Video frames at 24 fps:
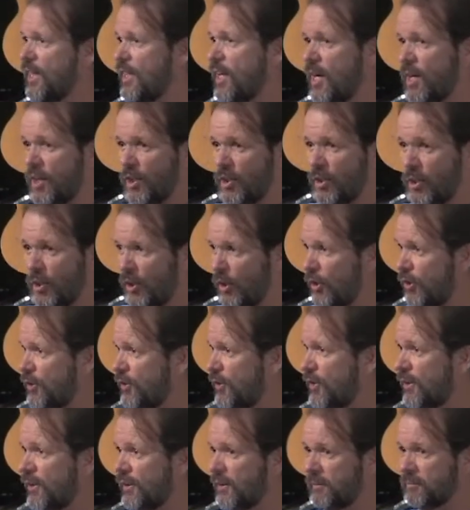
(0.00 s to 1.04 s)
and not on earth.
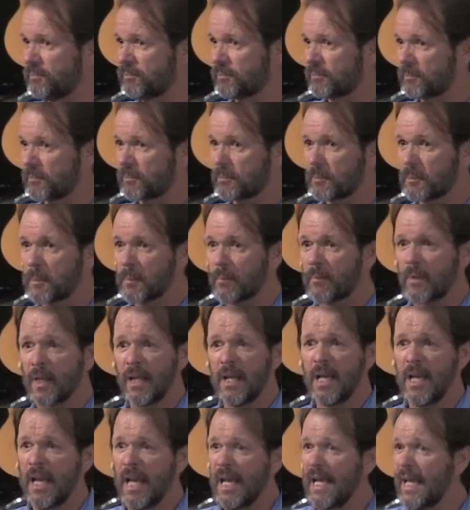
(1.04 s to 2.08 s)

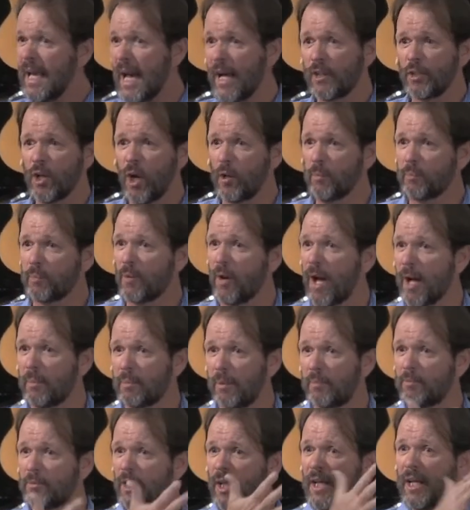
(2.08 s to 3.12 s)
He had no
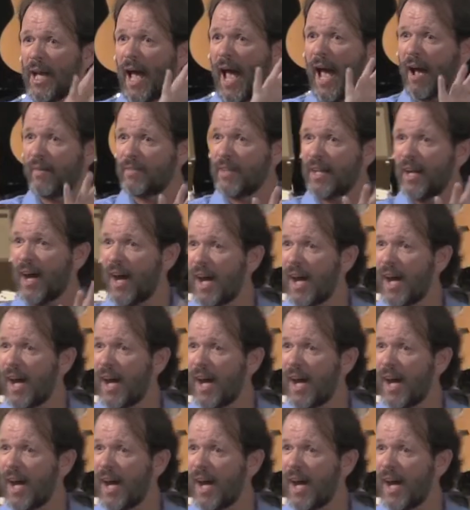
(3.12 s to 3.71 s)
problem having